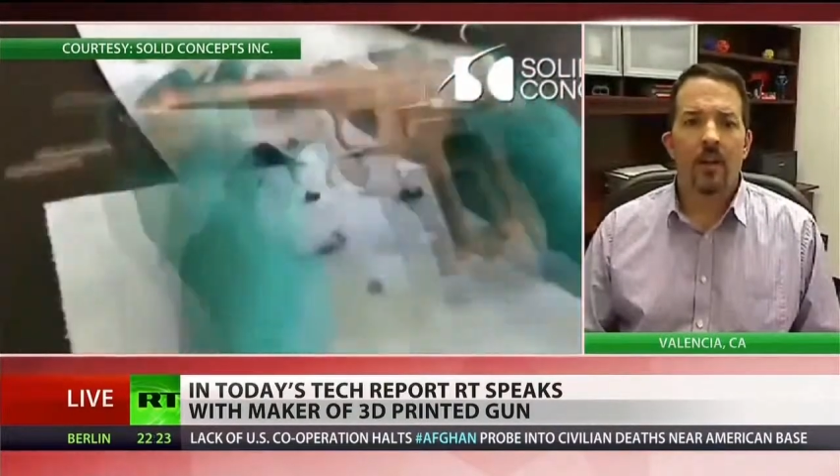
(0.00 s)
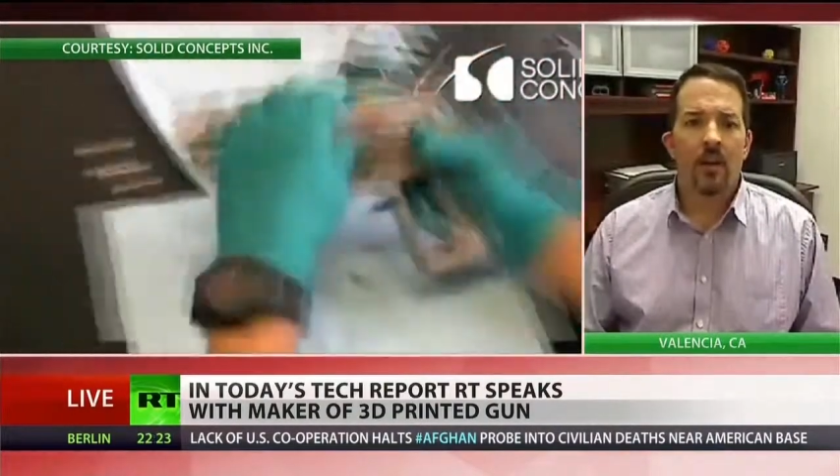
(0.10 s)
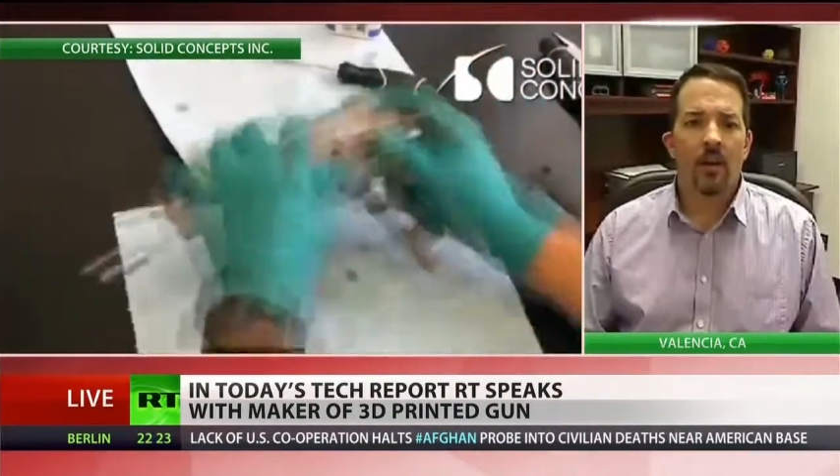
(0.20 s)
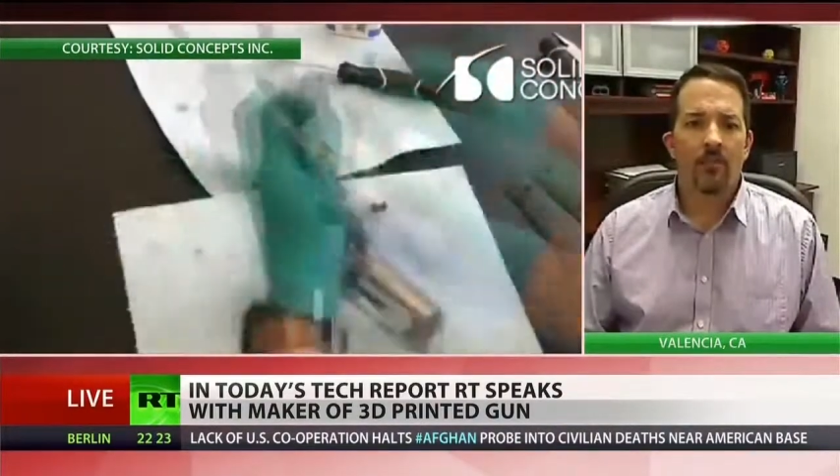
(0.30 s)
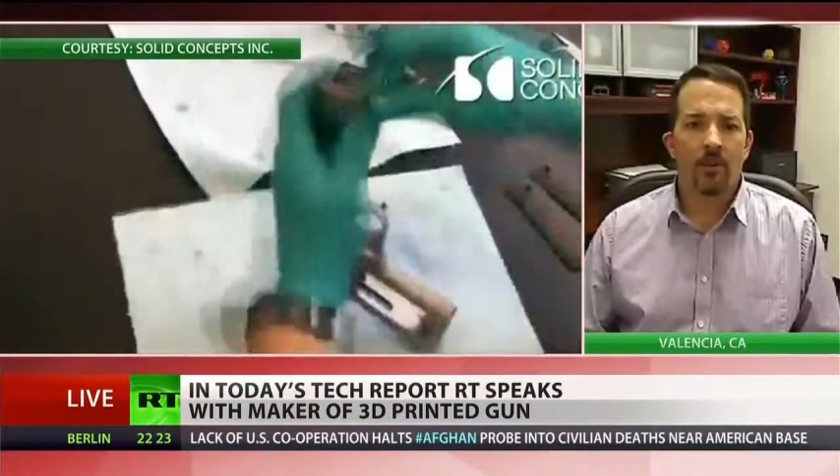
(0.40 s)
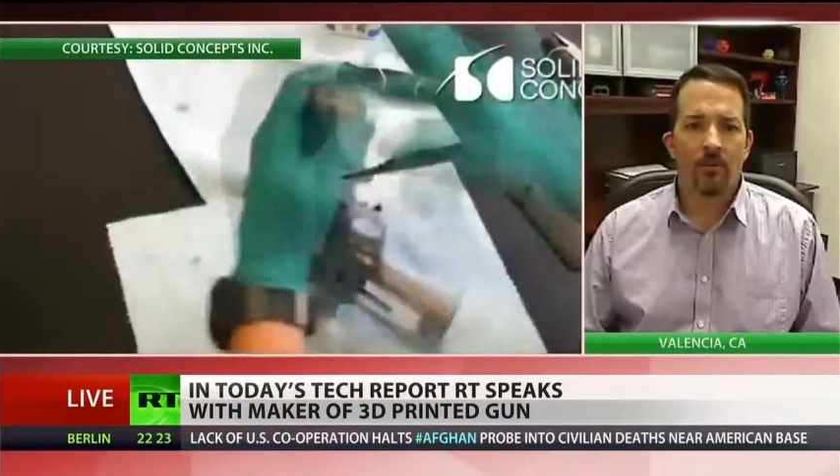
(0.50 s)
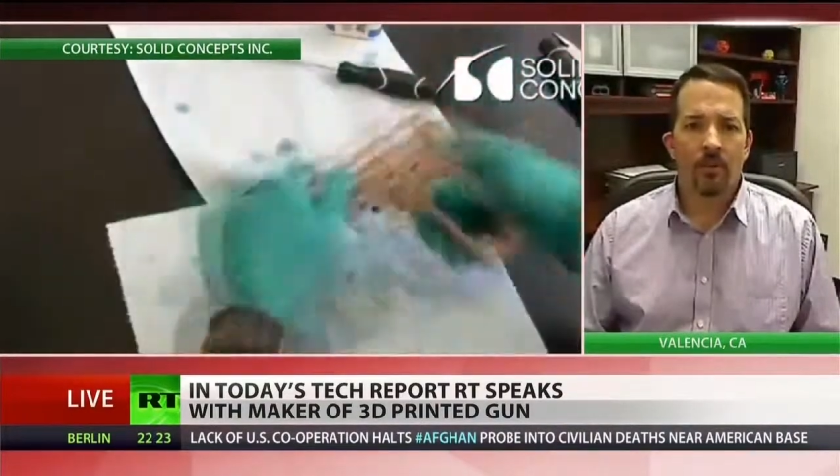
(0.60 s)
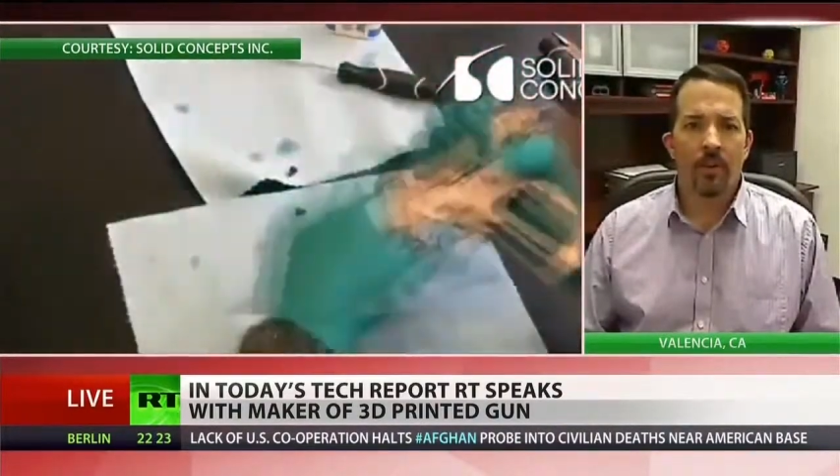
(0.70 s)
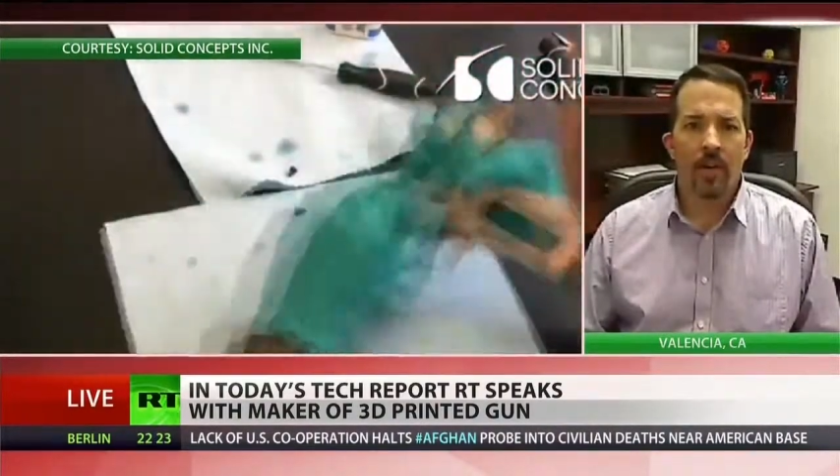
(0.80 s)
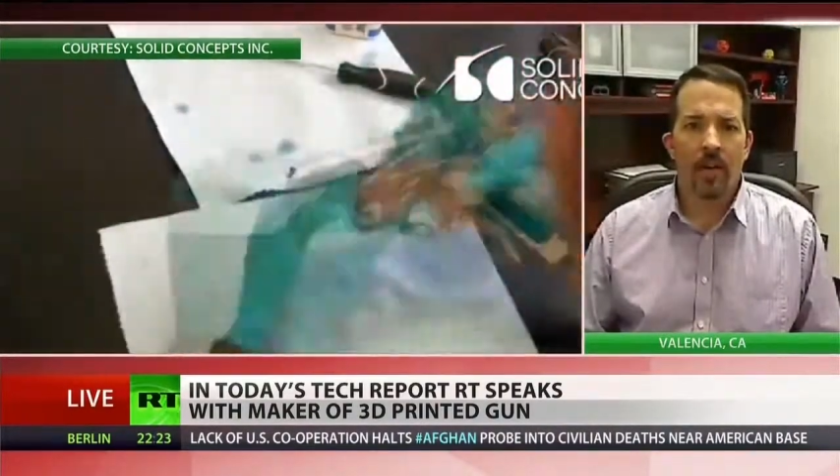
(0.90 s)
of a
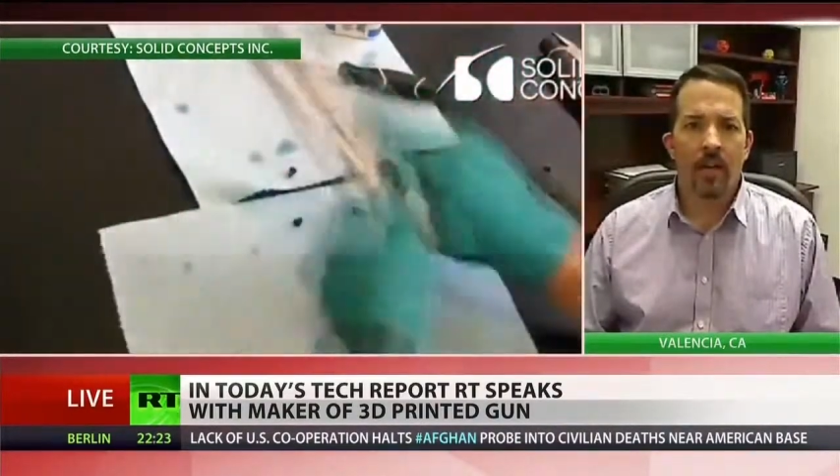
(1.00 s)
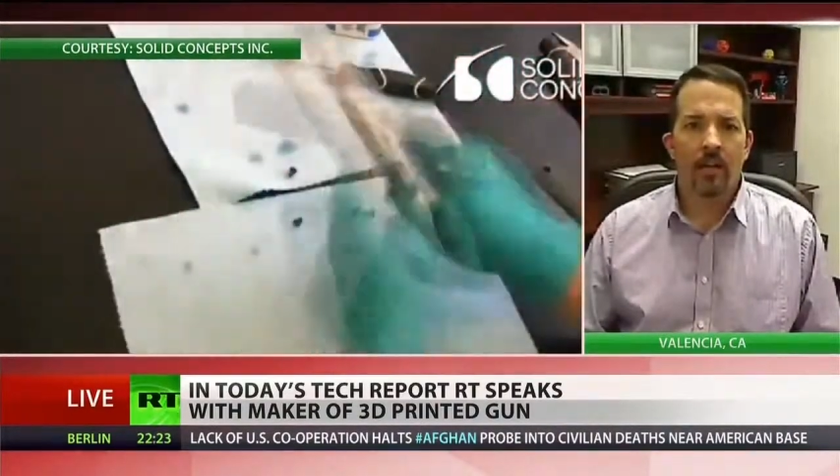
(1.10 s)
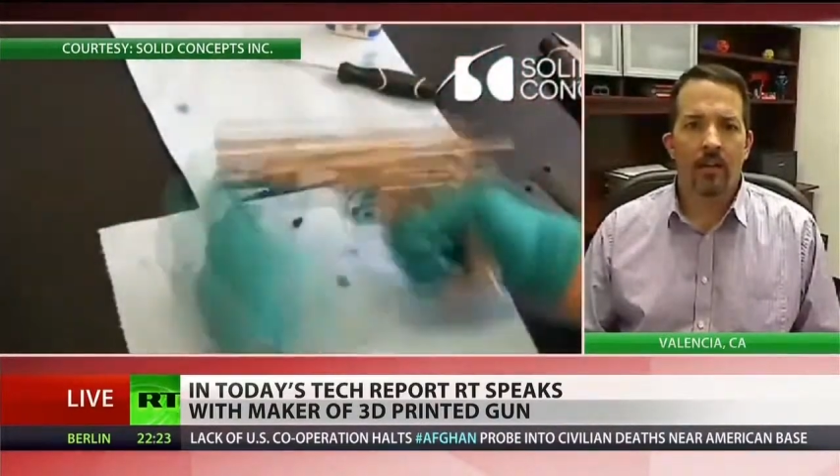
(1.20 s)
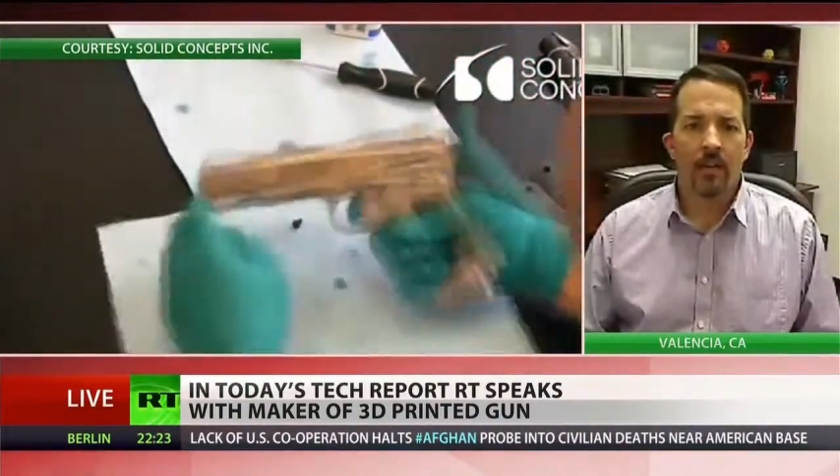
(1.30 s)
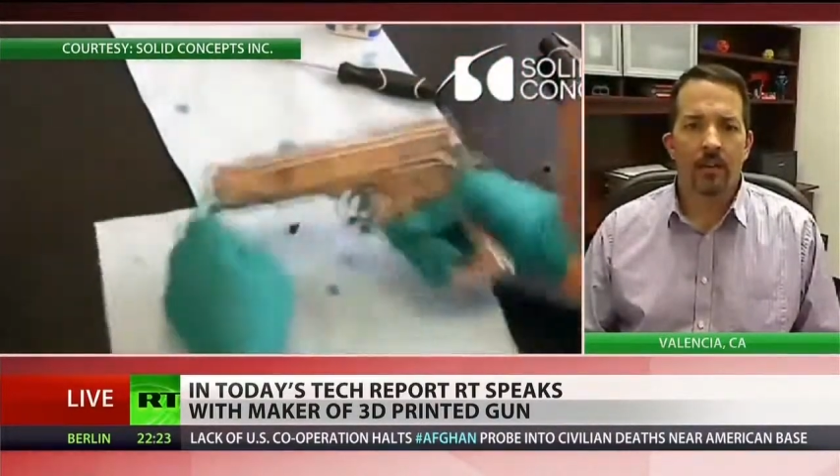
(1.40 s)
really high-end